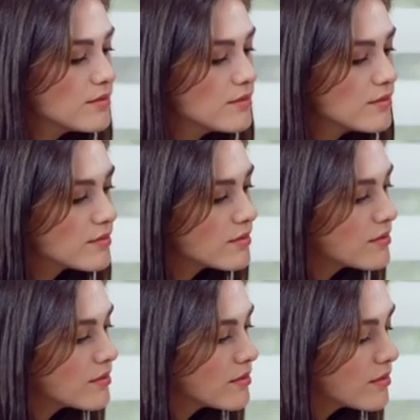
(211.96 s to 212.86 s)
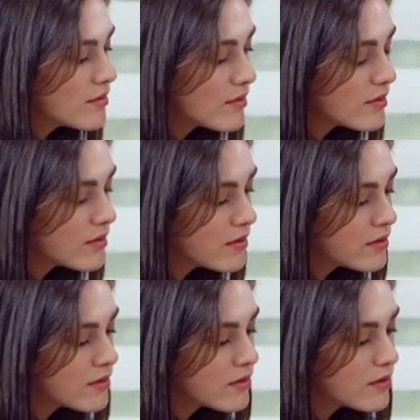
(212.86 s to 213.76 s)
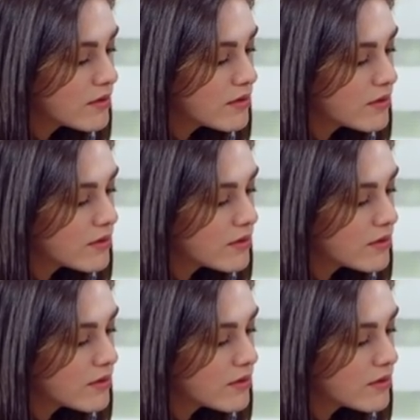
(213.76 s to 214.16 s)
(silent)